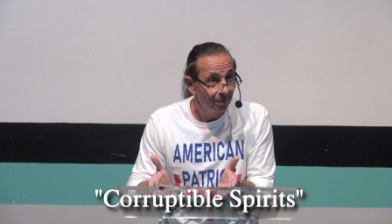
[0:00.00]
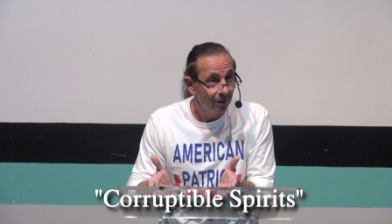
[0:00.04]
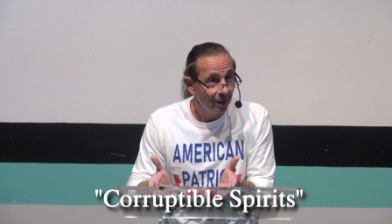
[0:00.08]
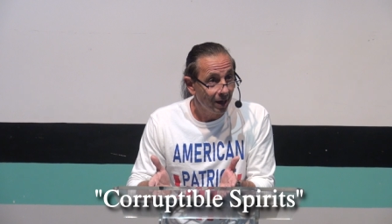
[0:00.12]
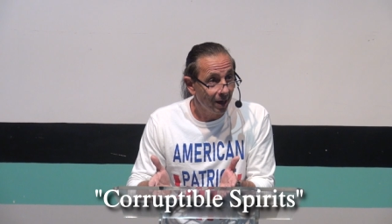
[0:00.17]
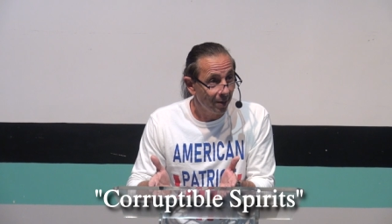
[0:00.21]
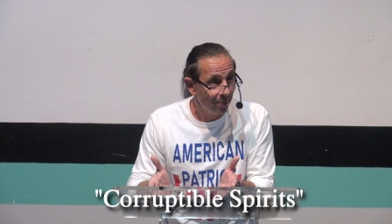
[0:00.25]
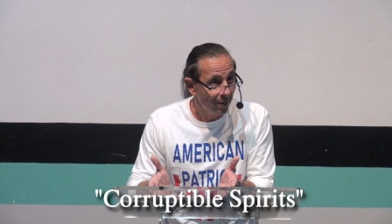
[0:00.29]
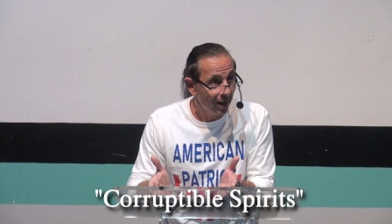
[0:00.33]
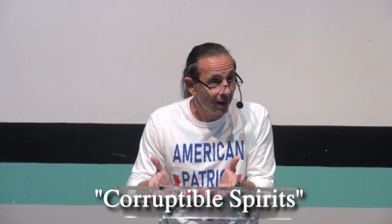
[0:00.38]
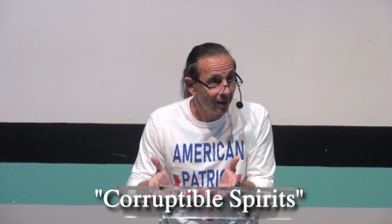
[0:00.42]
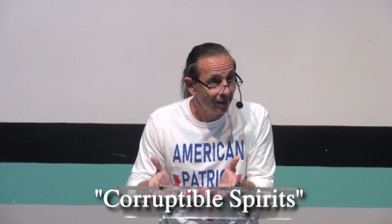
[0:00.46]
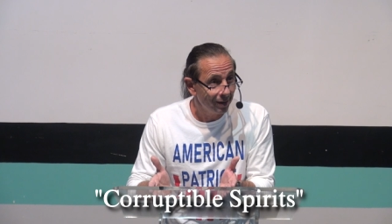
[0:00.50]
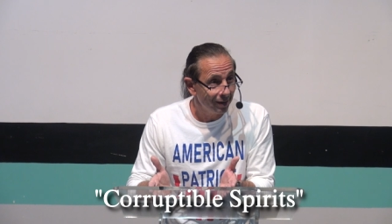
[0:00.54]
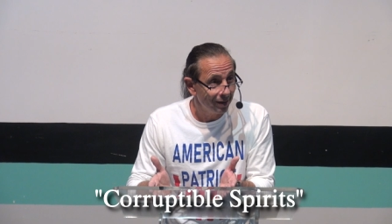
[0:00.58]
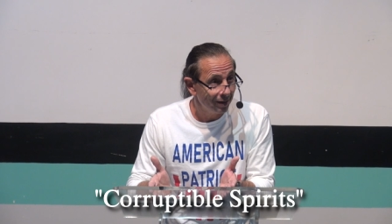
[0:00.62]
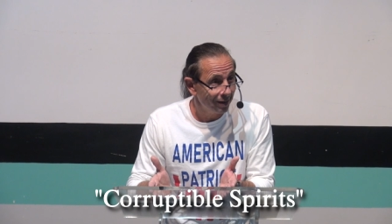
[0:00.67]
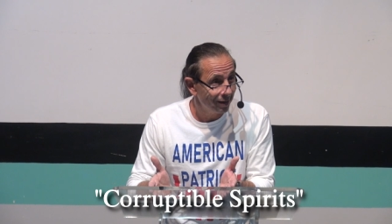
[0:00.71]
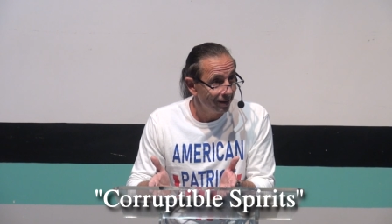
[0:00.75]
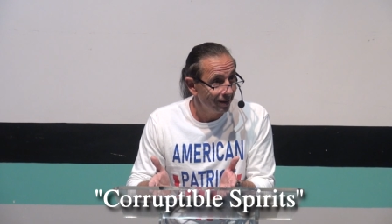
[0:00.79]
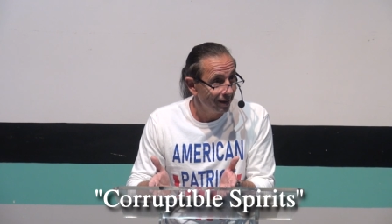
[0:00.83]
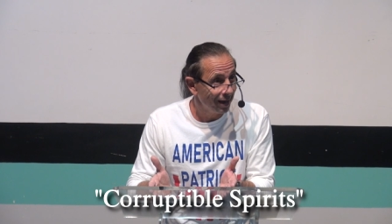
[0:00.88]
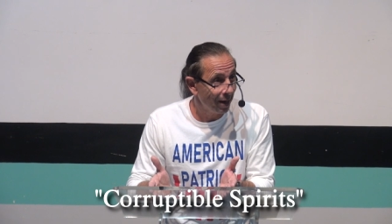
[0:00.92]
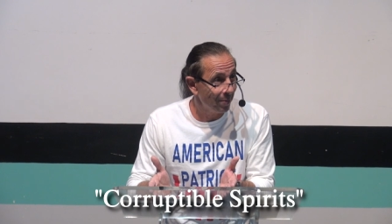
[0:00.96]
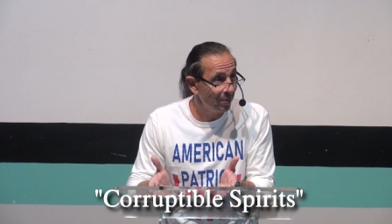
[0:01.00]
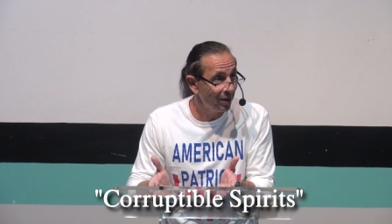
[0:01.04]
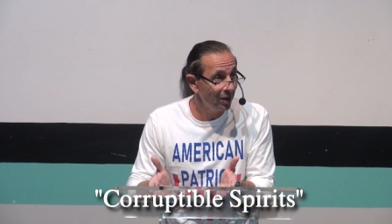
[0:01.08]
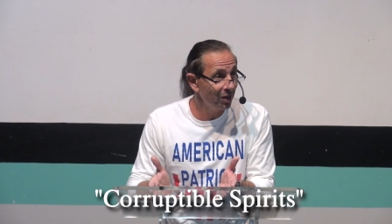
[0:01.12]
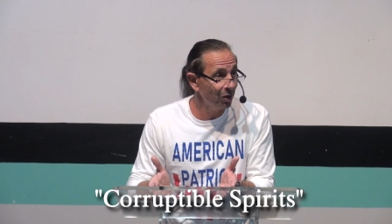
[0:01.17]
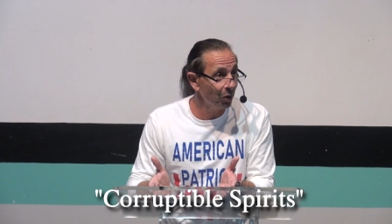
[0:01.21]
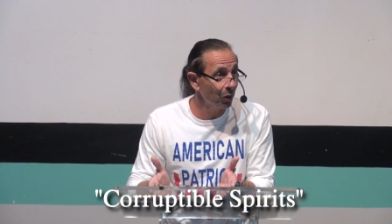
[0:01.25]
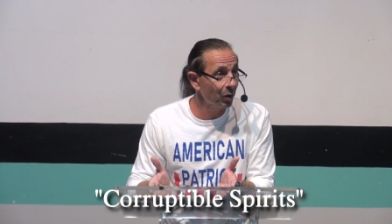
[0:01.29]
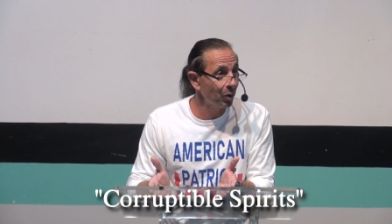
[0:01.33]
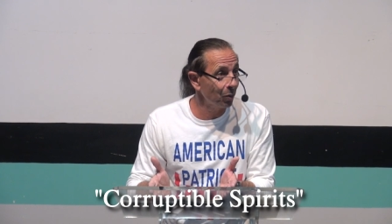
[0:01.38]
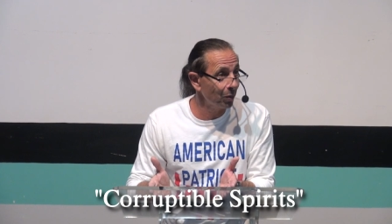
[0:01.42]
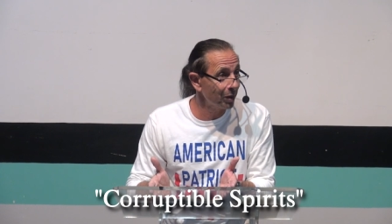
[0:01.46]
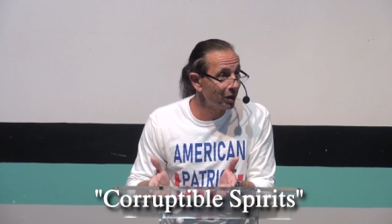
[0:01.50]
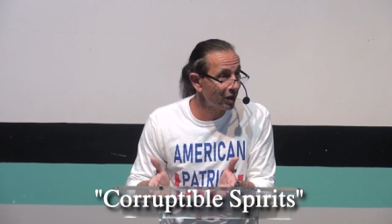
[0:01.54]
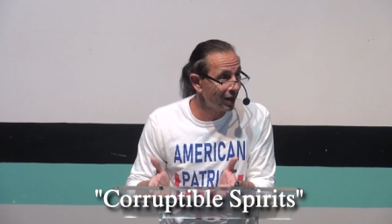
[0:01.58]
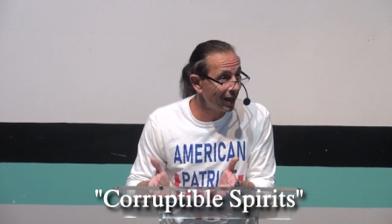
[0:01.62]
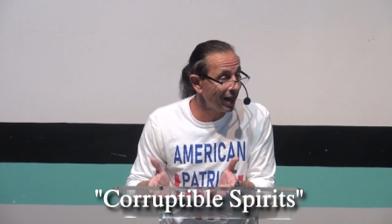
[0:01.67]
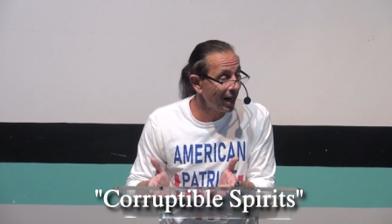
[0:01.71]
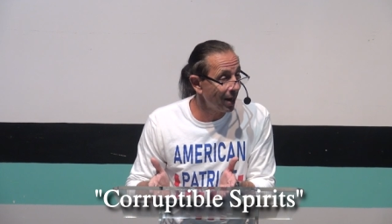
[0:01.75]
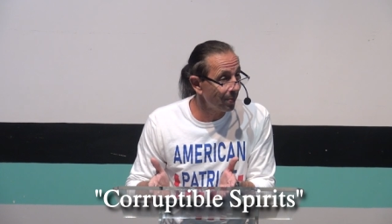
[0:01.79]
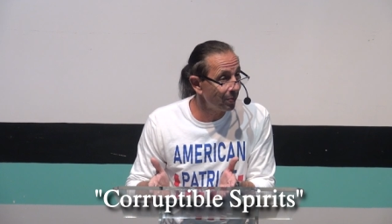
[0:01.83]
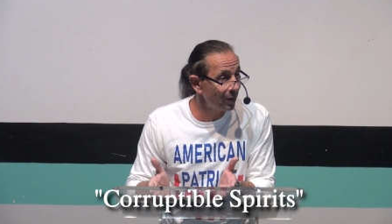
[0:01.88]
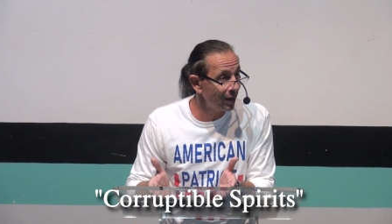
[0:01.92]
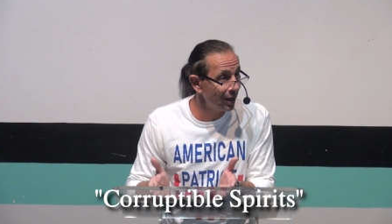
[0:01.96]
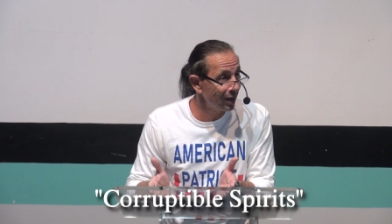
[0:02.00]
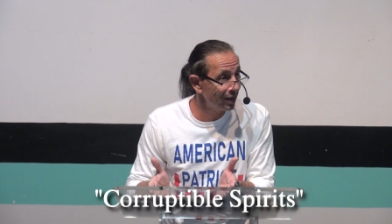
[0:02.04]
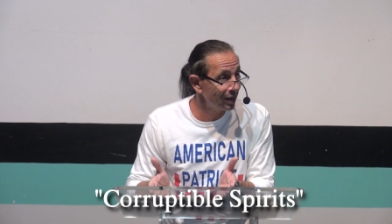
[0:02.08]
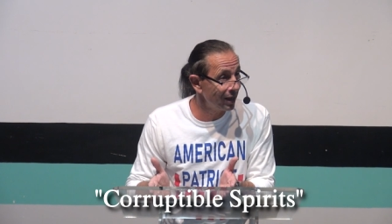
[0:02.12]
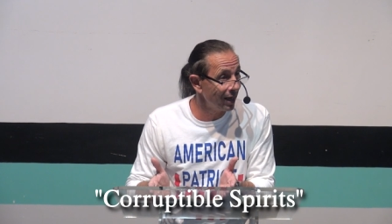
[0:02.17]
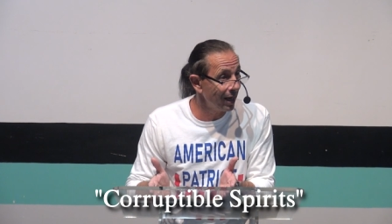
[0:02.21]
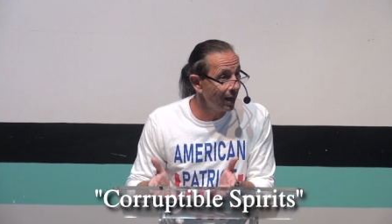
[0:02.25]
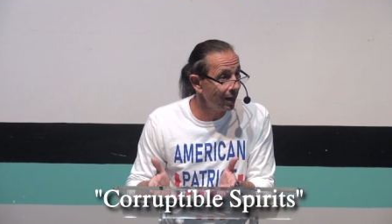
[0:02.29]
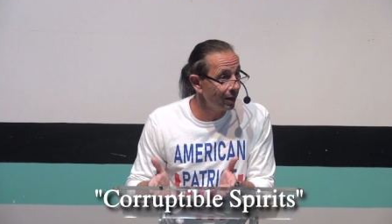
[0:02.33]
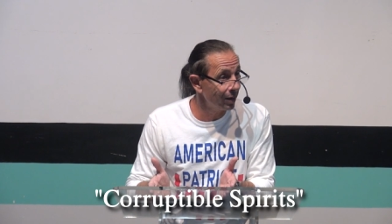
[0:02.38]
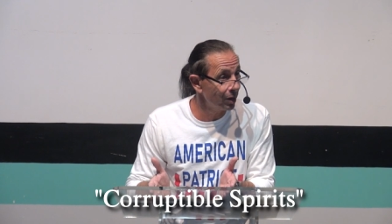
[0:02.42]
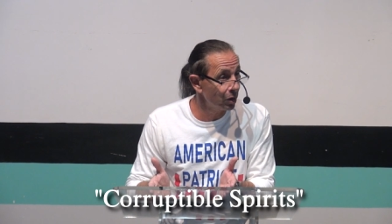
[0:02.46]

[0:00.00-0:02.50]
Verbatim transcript: Amen. I mean, look at what's going to happen at the end.